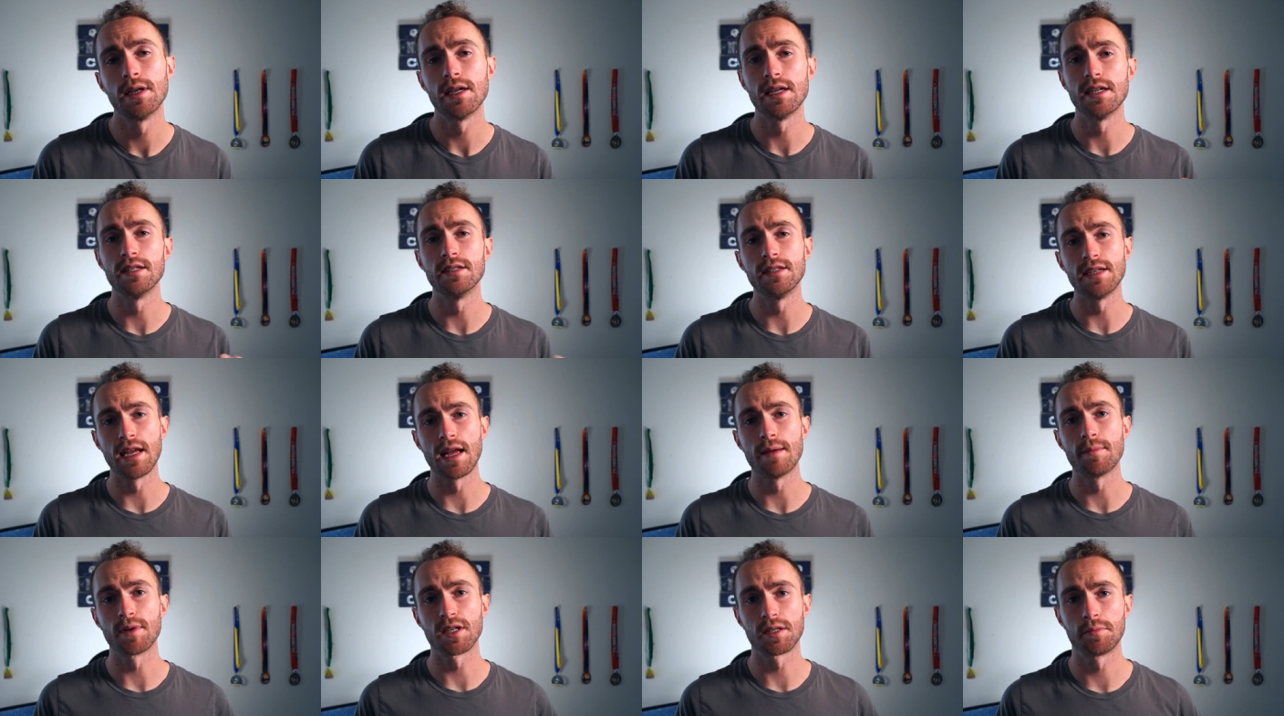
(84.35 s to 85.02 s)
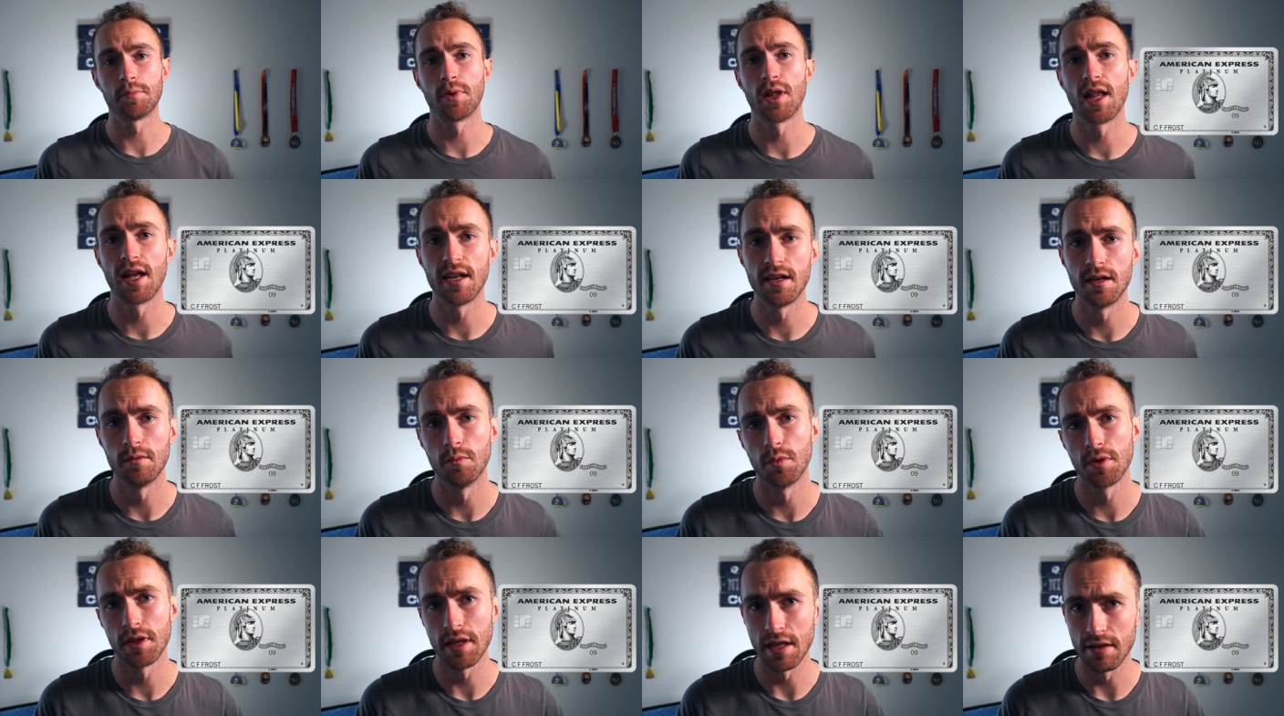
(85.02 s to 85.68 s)
is the Amex
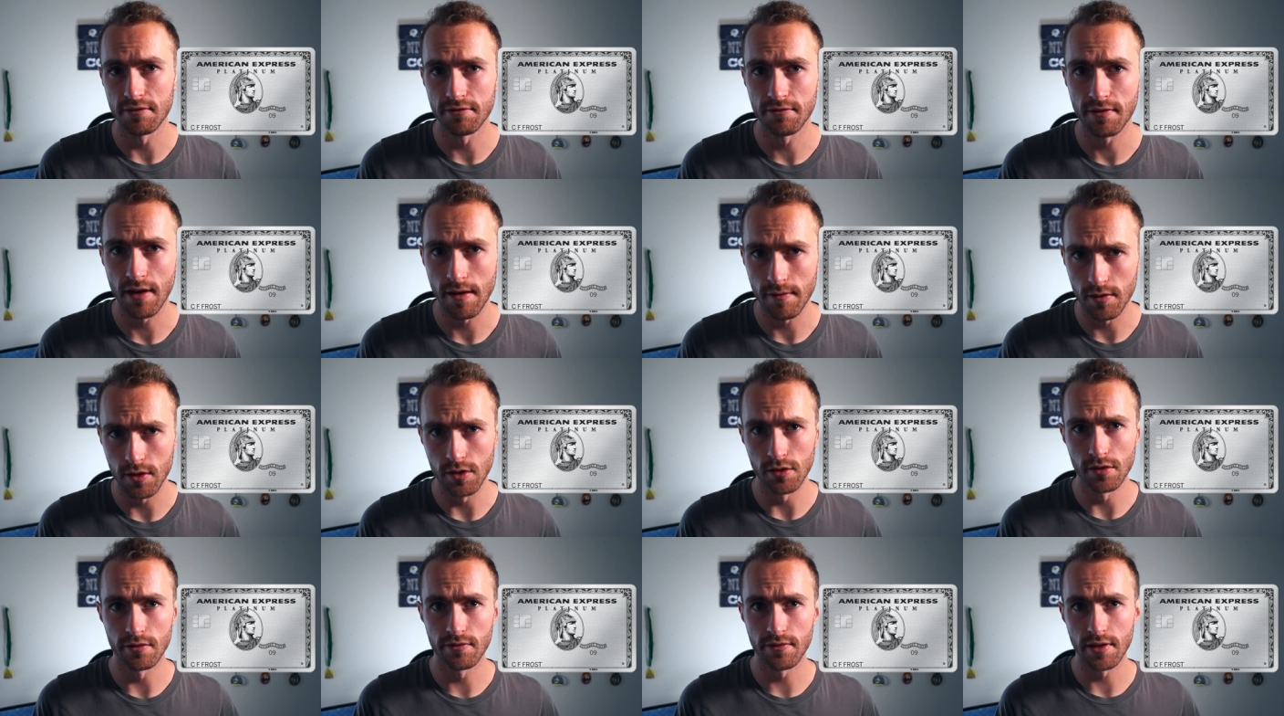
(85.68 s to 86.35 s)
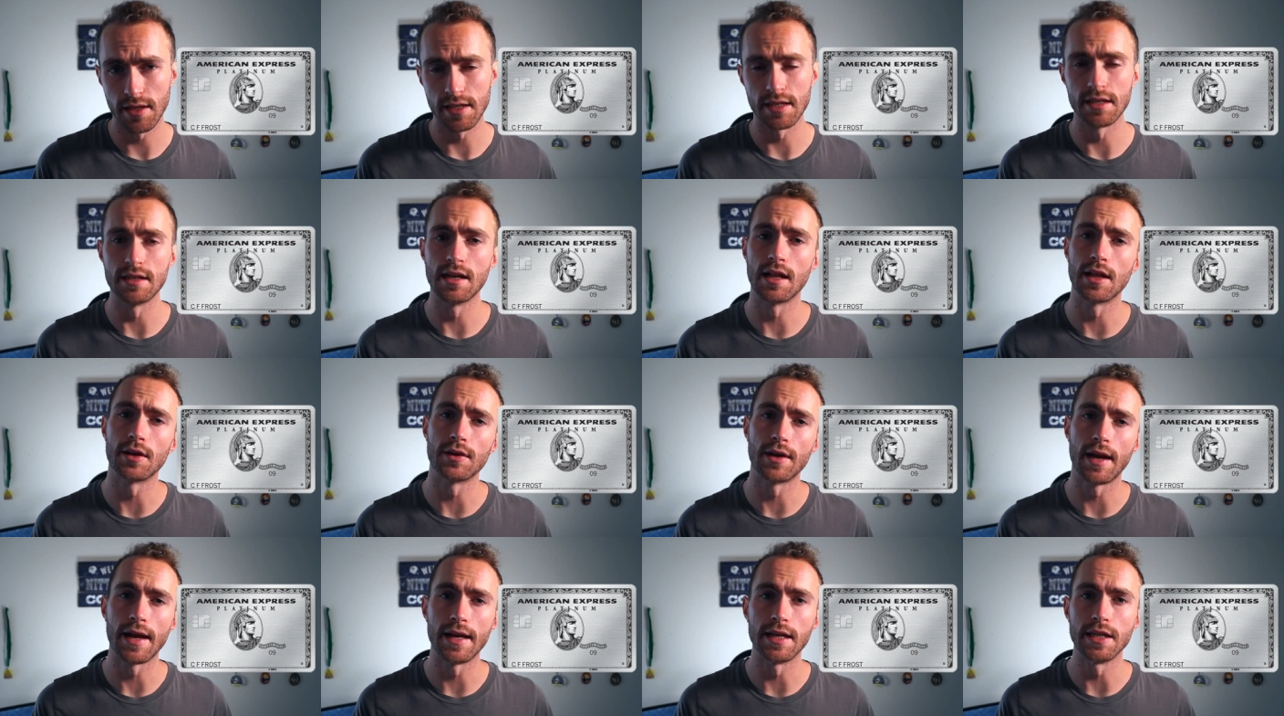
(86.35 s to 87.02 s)
Platinum with a five hundred fifty
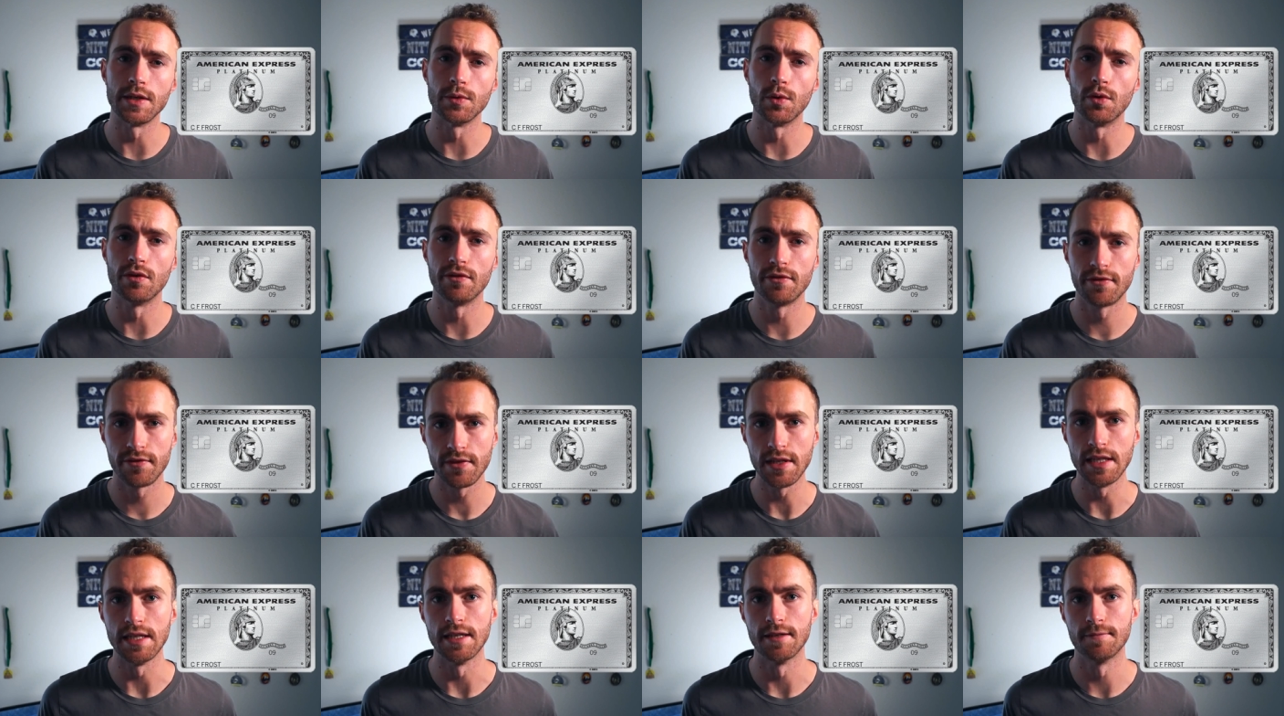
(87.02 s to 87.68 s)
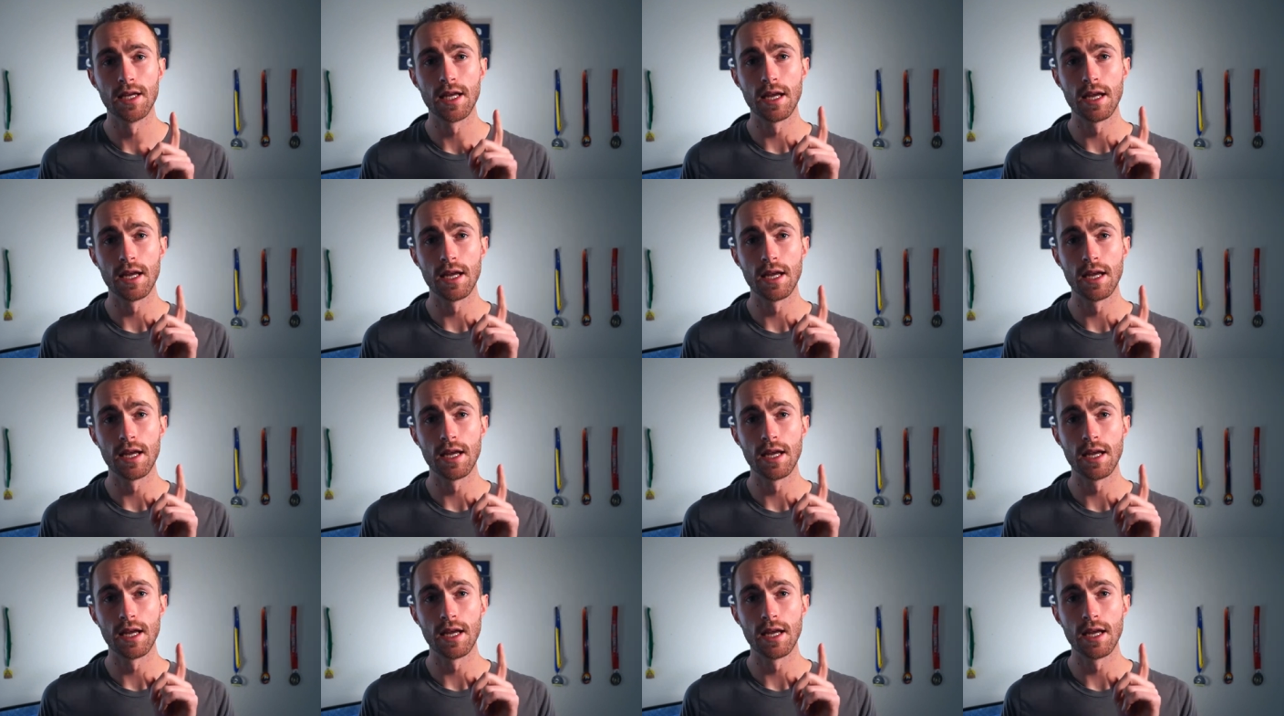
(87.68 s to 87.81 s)
dollar annual fee.